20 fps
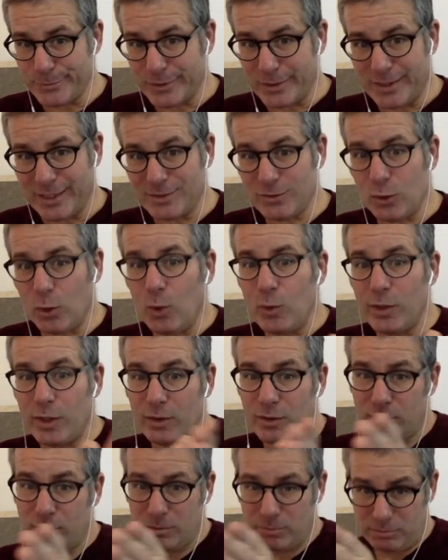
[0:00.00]
Okay, that's a whole
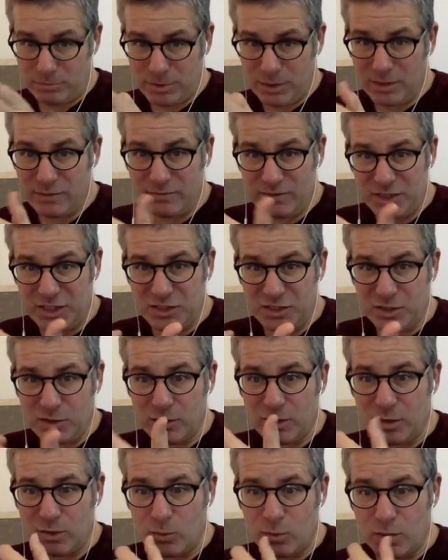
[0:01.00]
nother kind of teaching,
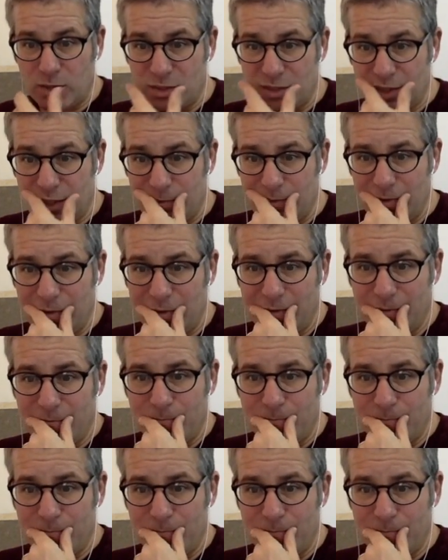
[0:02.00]
whole nother workshop.